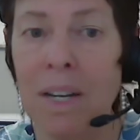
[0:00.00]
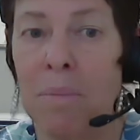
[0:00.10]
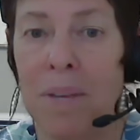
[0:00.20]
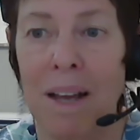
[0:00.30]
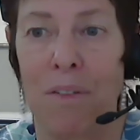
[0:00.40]
to
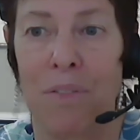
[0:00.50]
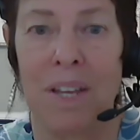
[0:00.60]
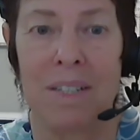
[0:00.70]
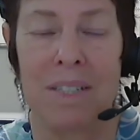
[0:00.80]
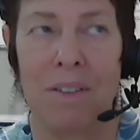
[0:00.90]
be
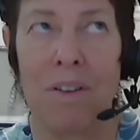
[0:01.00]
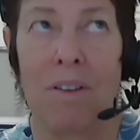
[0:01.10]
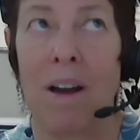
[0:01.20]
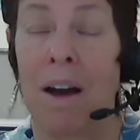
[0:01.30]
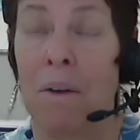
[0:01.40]
healthy until
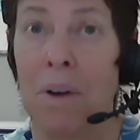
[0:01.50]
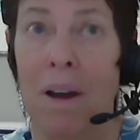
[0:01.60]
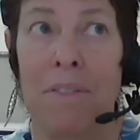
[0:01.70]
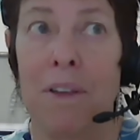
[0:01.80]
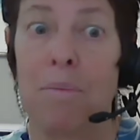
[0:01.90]
they're out
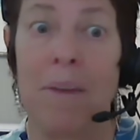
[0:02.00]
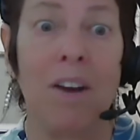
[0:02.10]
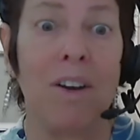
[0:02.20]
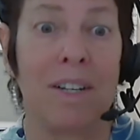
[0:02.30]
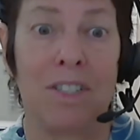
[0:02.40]
of their
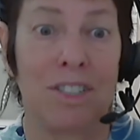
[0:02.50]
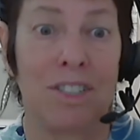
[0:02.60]
marriage